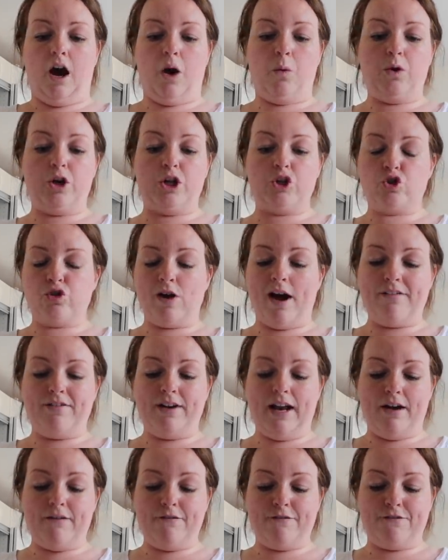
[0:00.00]
I want a
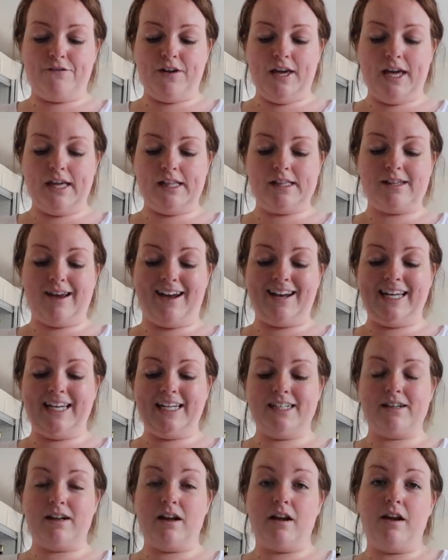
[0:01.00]
travel outfit I
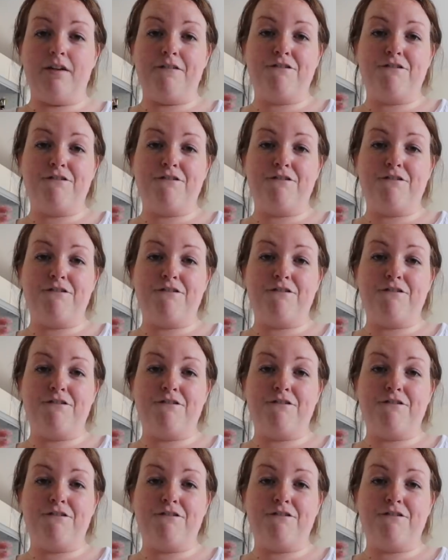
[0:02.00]
need